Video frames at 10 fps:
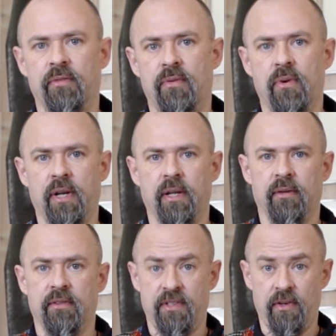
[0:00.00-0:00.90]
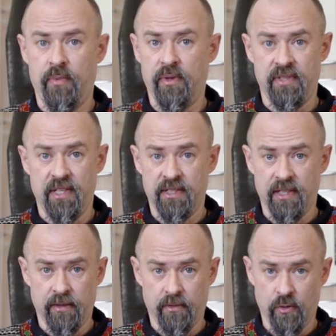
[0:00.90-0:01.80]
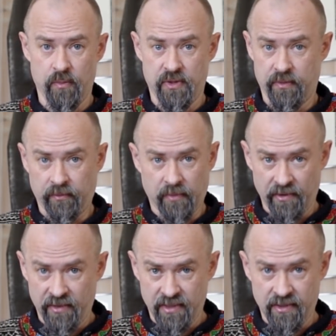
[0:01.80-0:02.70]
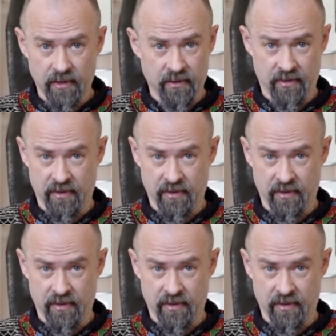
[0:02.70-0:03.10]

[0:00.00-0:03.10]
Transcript: 0.16 ohms. I've tested